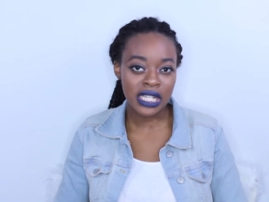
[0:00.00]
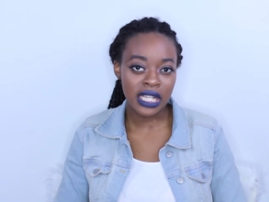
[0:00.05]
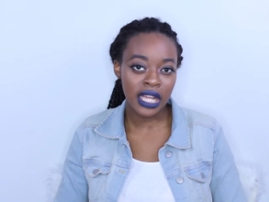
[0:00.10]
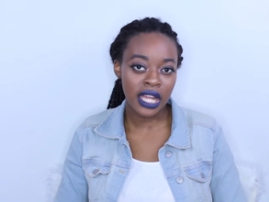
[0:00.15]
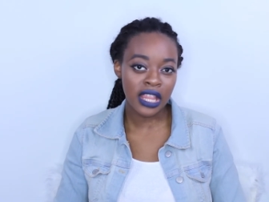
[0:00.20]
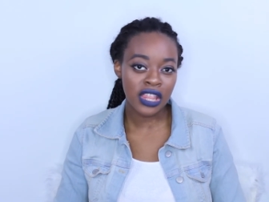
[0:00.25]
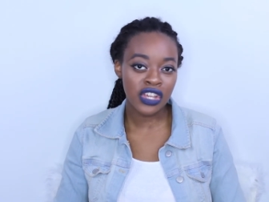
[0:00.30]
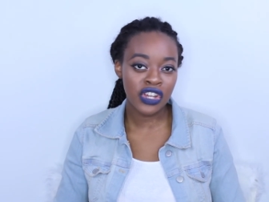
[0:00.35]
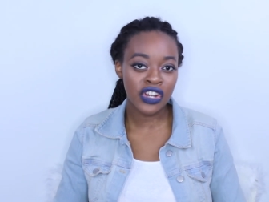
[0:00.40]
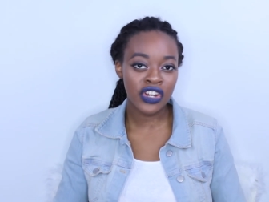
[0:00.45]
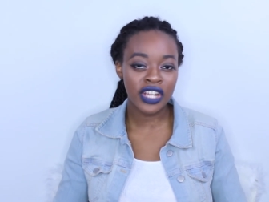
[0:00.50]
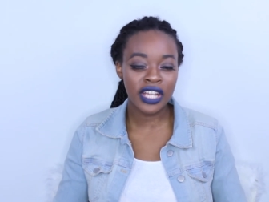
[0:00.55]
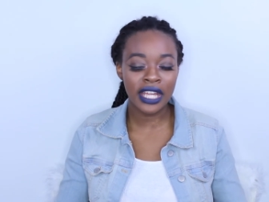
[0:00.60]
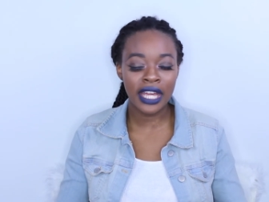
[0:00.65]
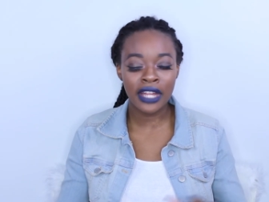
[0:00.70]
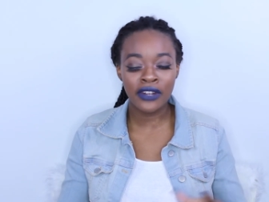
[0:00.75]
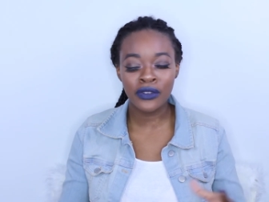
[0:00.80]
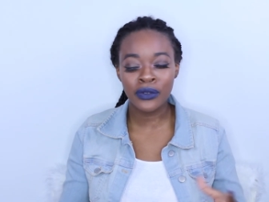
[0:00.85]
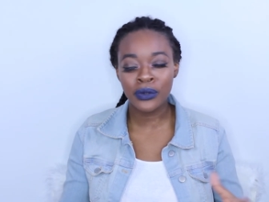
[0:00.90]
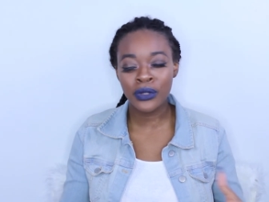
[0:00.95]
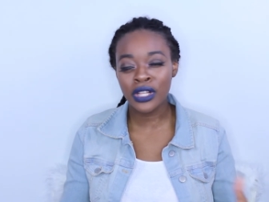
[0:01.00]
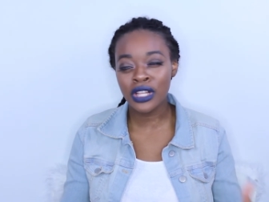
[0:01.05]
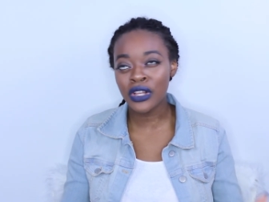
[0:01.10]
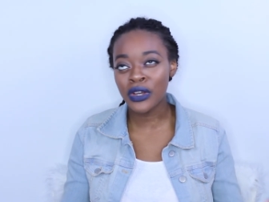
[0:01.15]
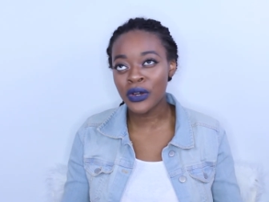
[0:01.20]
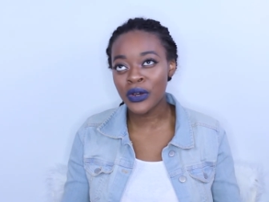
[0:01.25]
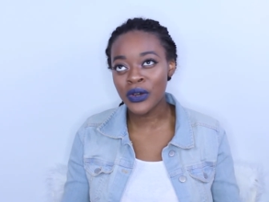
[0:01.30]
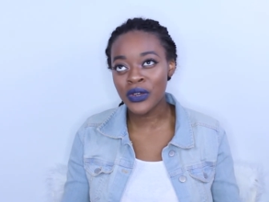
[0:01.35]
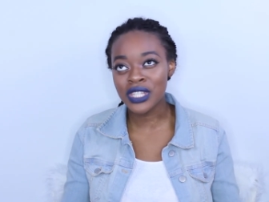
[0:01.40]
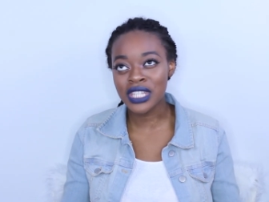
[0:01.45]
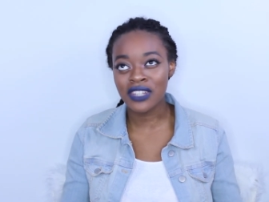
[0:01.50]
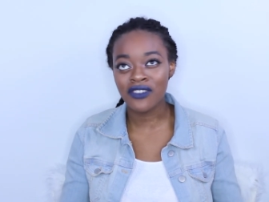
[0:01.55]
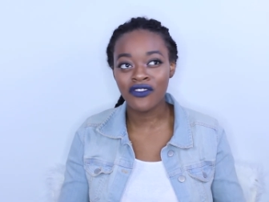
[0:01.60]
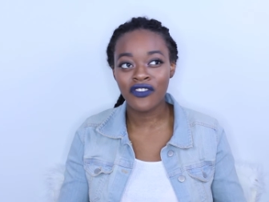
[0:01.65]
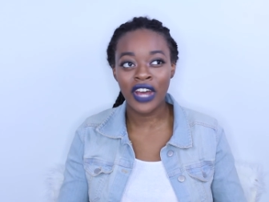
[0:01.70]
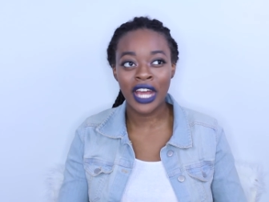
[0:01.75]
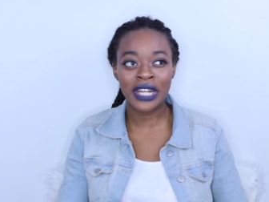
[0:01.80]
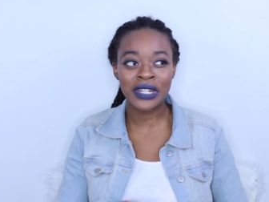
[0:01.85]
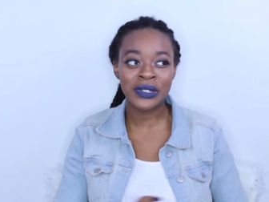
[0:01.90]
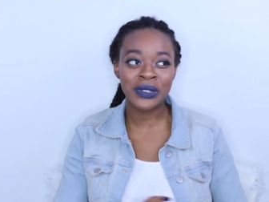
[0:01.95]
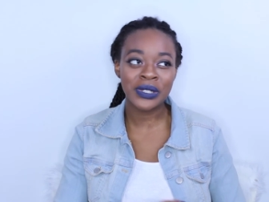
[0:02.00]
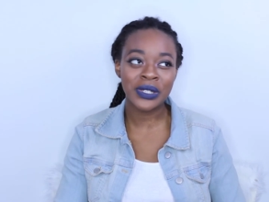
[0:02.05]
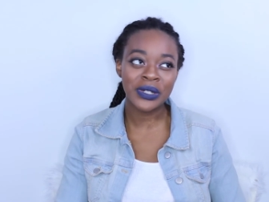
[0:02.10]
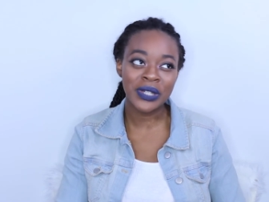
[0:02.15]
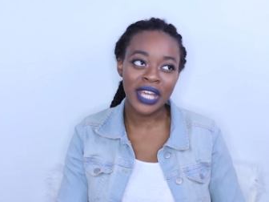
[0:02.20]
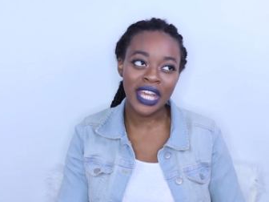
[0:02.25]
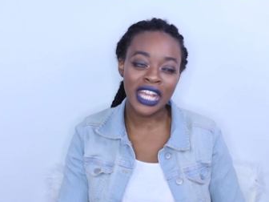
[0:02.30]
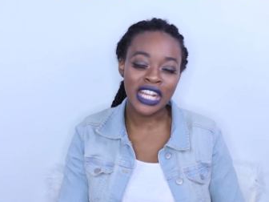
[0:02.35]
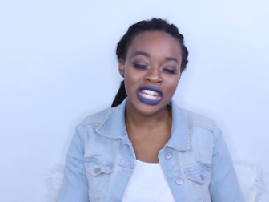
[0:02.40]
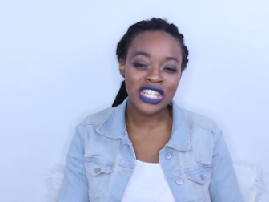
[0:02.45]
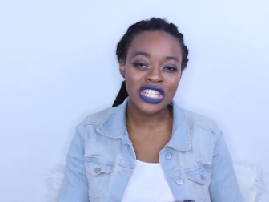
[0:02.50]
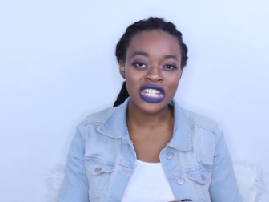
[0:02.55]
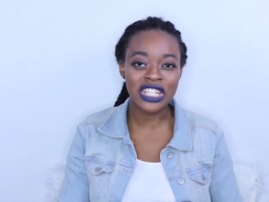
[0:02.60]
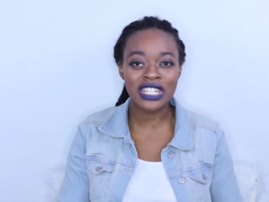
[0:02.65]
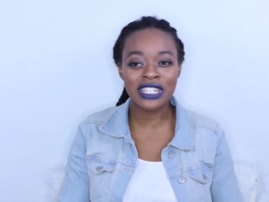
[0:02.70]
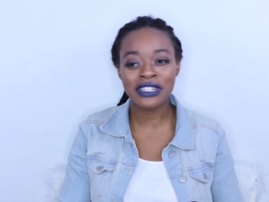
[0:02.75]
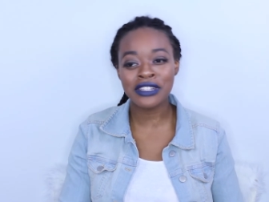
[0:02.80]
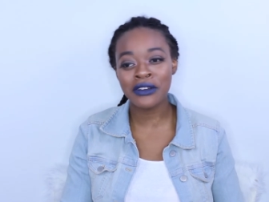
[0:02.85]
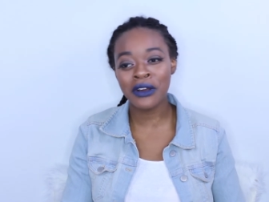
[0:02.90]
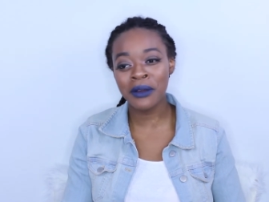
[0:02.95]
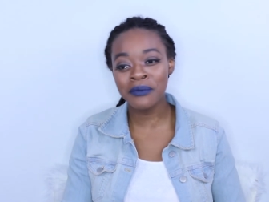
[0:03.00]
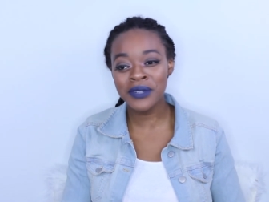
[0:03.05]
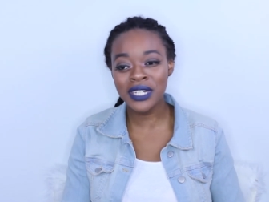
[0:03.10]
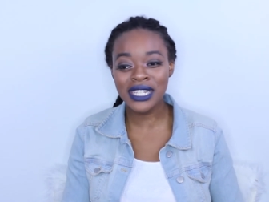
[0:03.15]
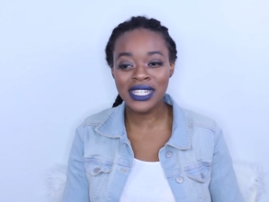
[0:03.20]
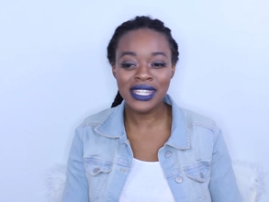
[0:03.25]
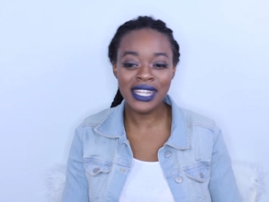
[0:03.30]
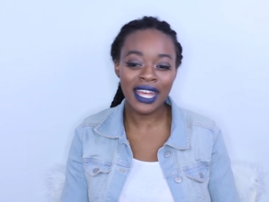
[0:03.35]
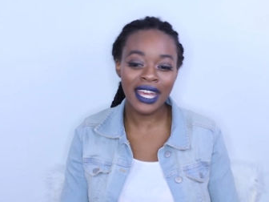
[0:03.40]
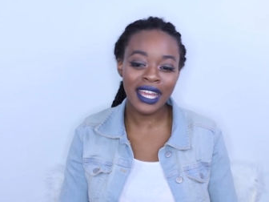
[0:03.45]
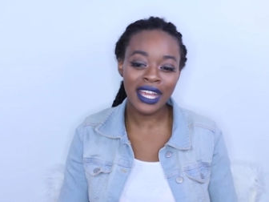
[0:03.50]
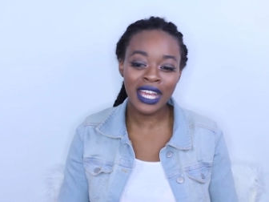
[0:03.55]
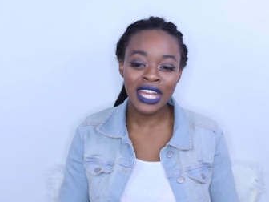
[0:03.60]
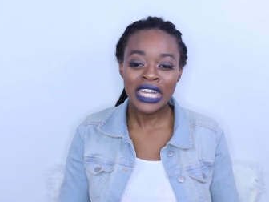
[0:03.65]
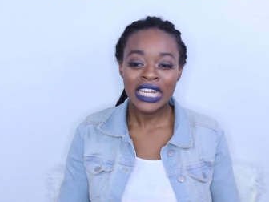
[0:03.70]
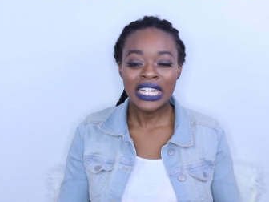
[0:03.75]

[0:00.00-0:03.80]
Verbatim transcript: together and get new clothes and find new locations. So I'm just like